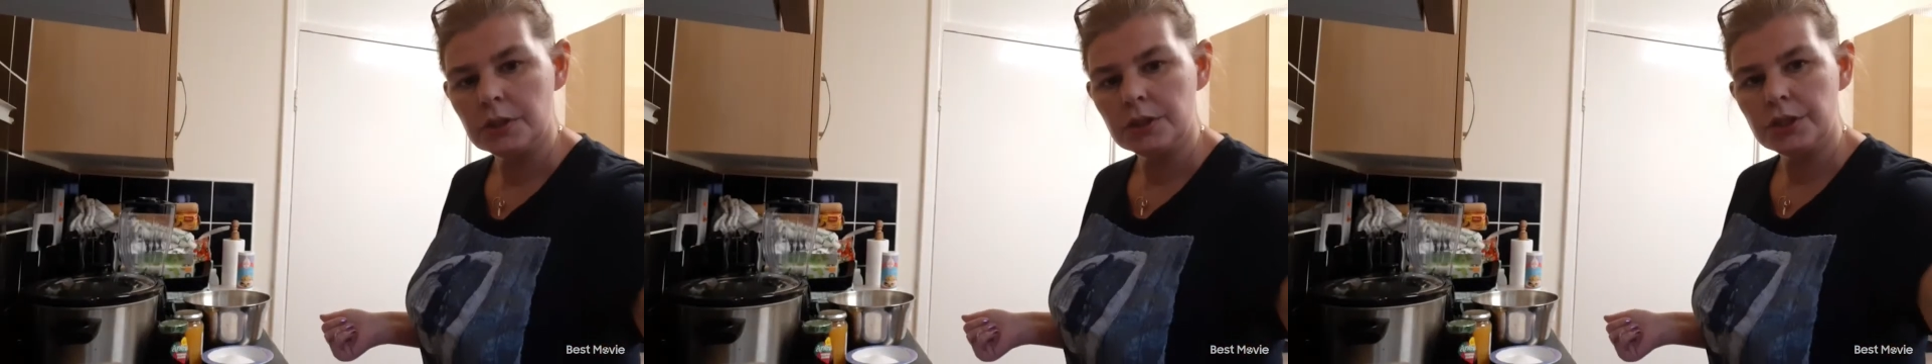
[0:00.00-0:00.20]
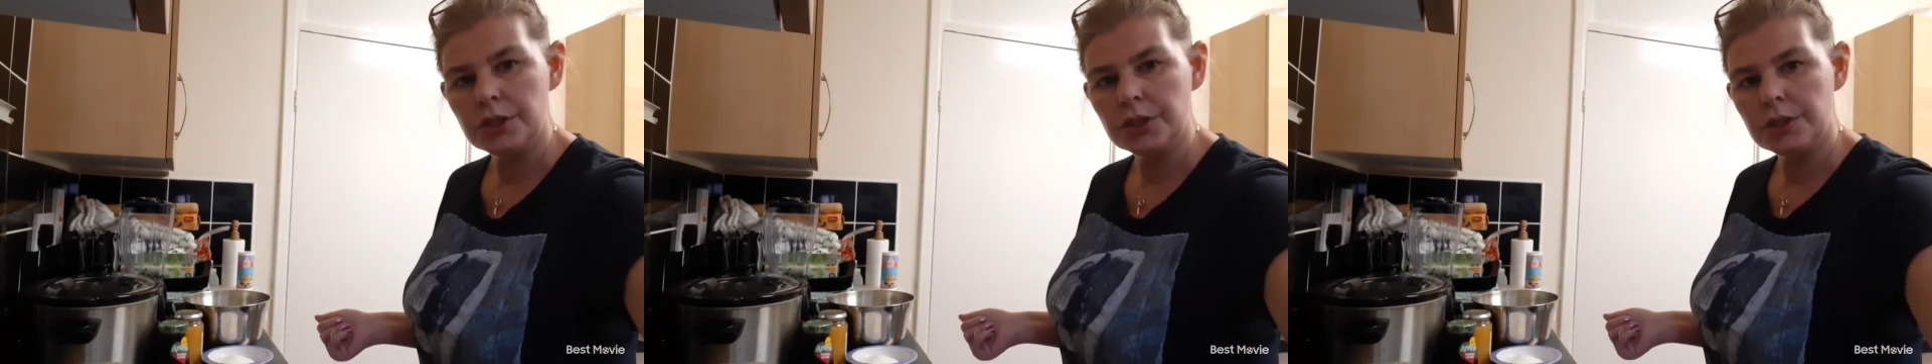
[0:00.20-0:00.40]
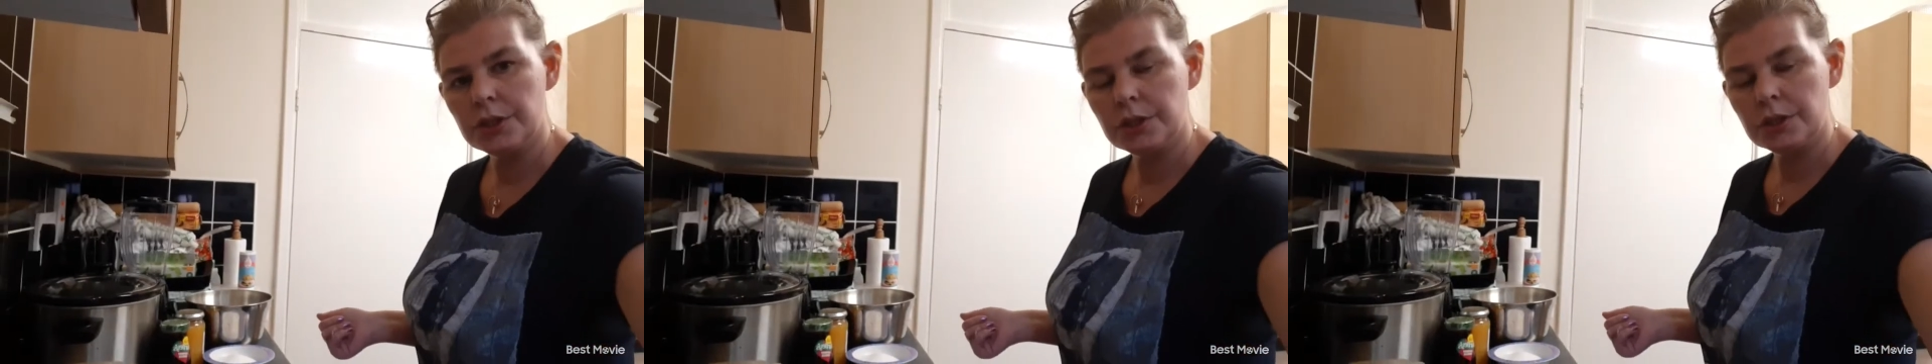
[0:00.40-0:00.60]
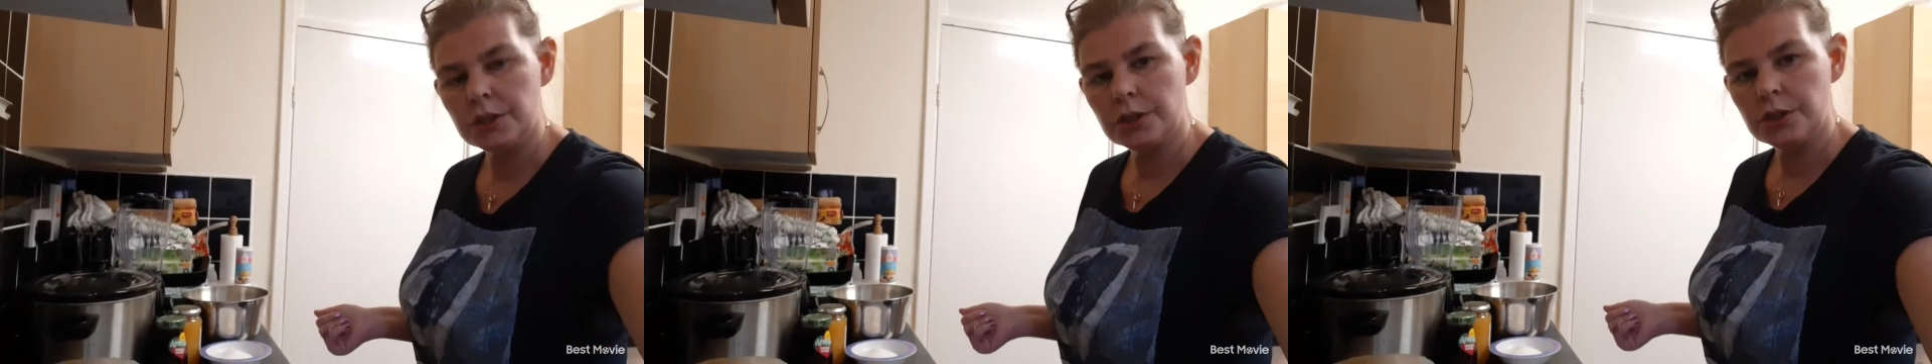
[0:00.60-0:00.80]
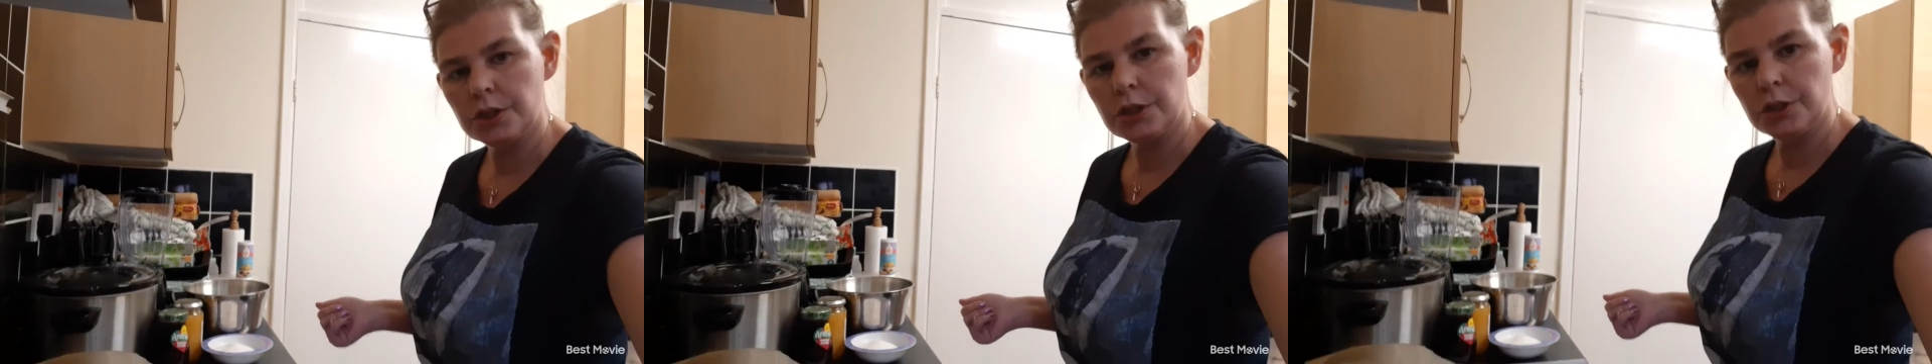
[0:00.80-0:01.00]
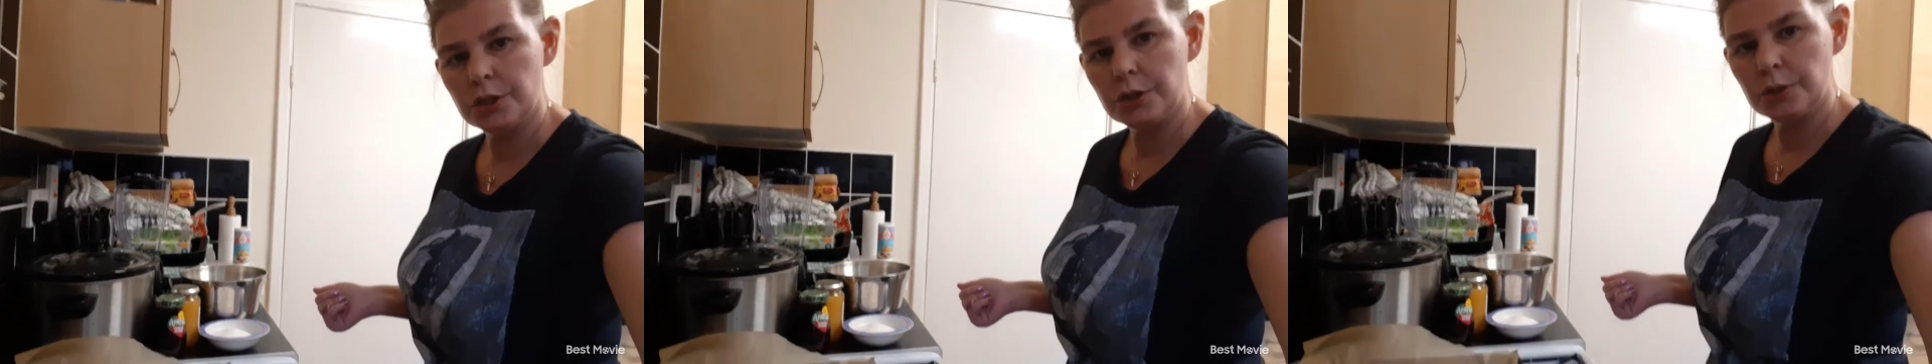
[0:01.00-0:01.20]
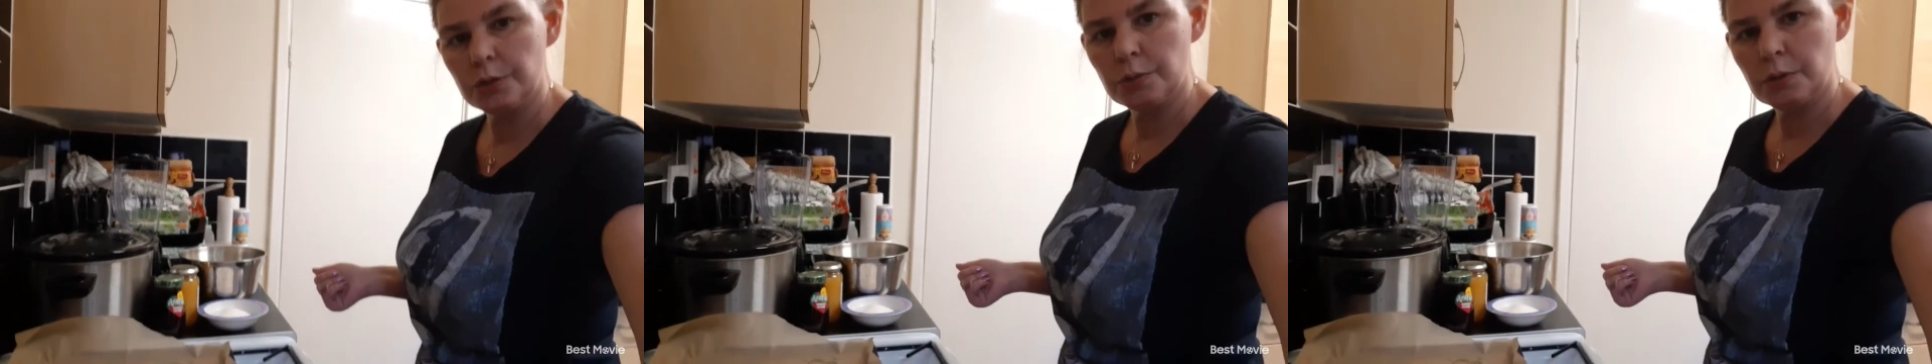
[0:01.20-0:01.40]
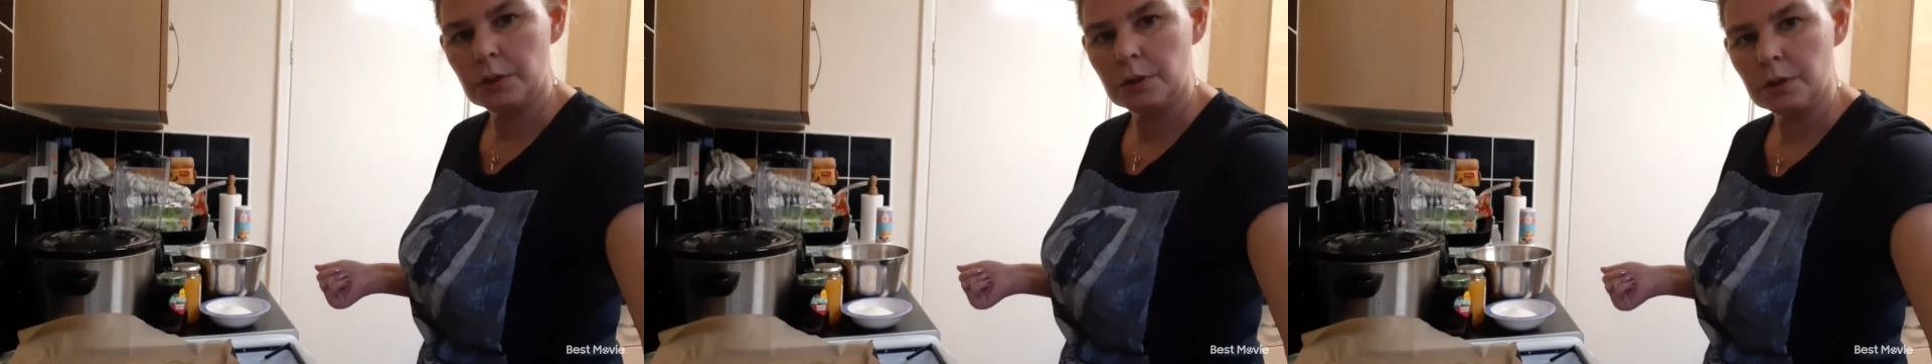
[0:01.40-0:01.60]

just to